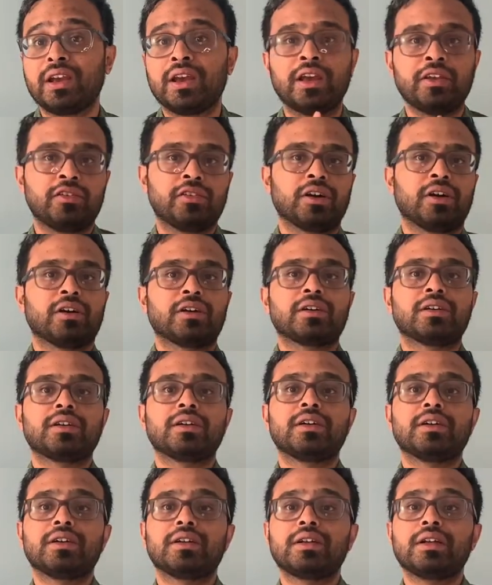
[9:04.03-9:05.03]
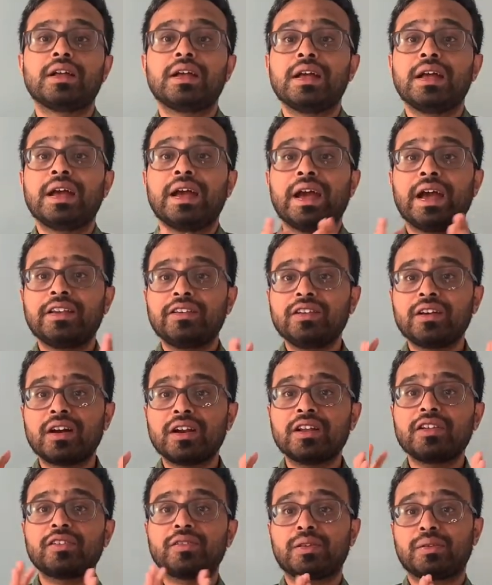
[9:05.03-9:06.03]
HR. HR
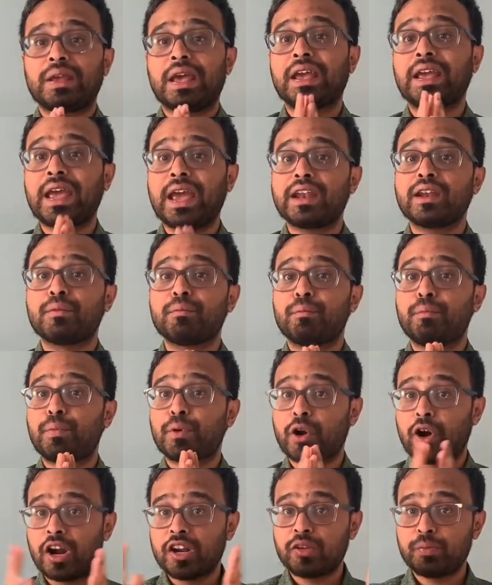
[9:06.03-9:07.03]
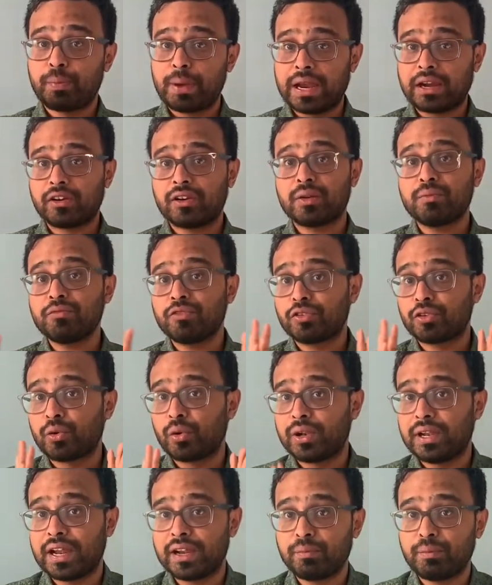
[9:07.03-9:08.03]
is again a broad spectrum, so
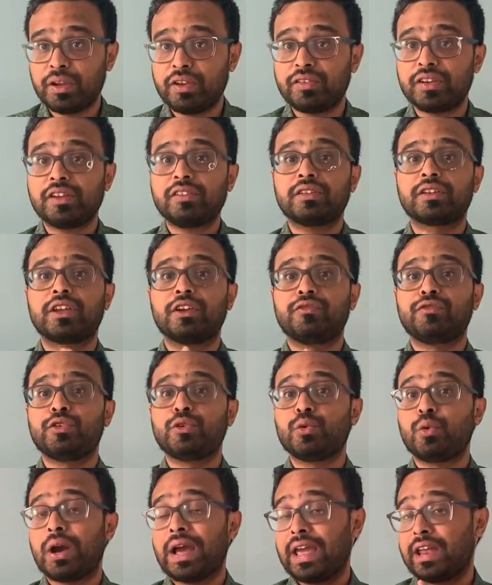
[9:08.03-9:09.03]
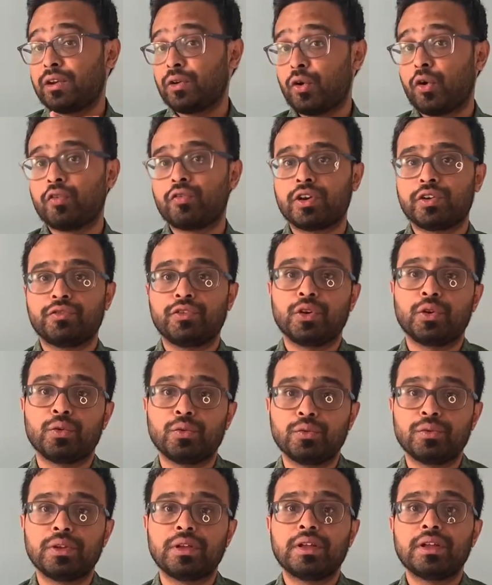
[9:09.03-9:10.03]
let me just give you an
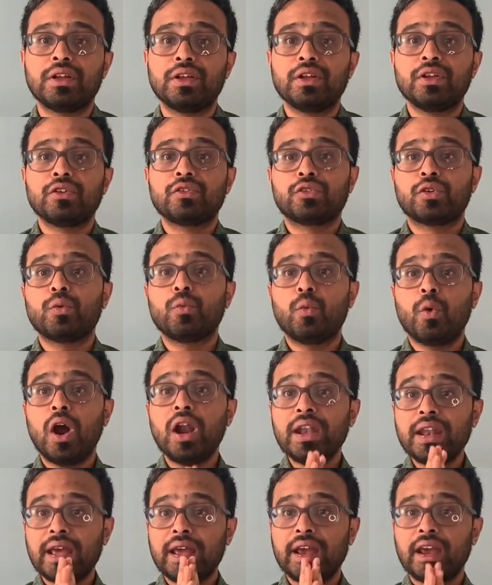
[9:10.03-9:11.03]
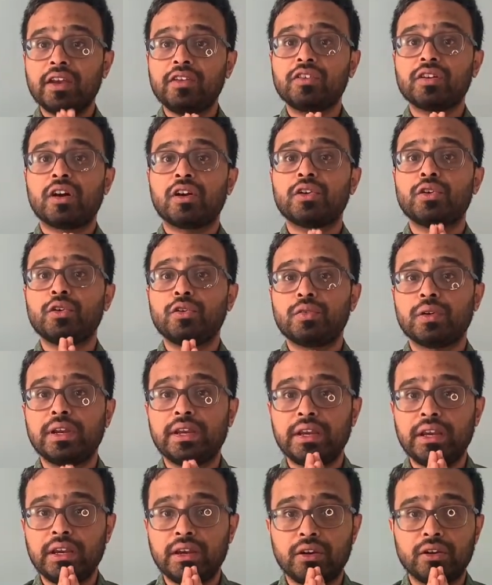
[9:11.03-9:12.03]
overview. So what HR
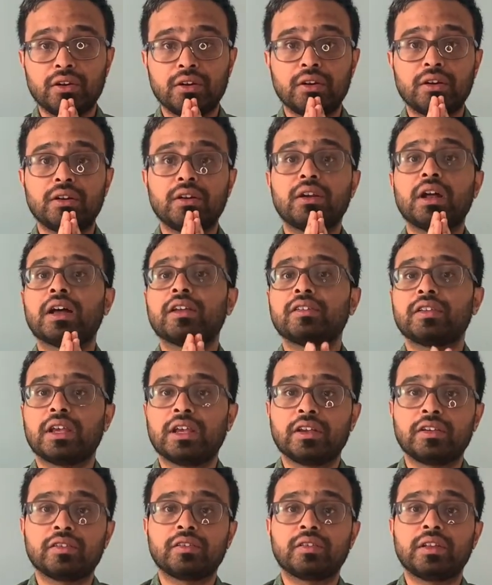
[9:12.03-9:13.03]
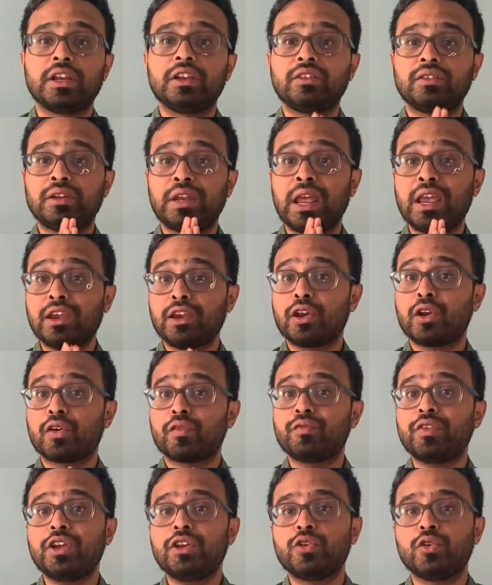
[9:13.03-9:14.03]
usually does is they take care
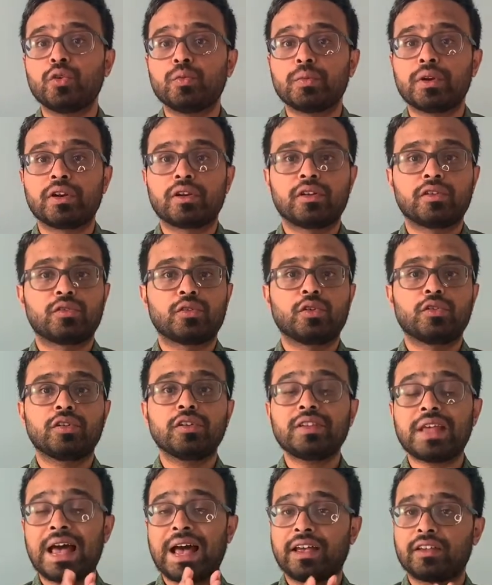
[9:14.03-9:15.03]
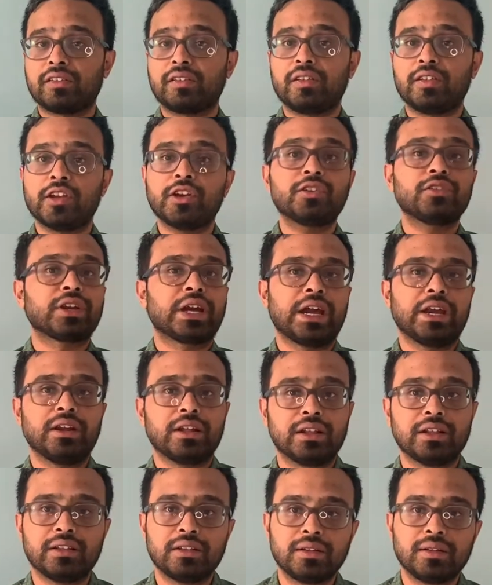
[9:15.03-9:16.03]
of the human resources as in their
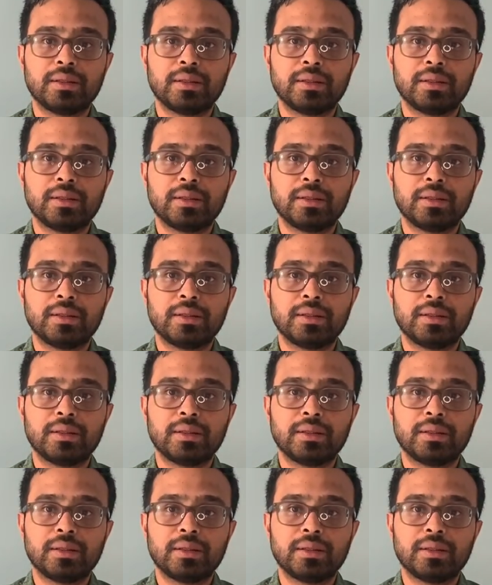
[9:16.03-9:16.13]
title.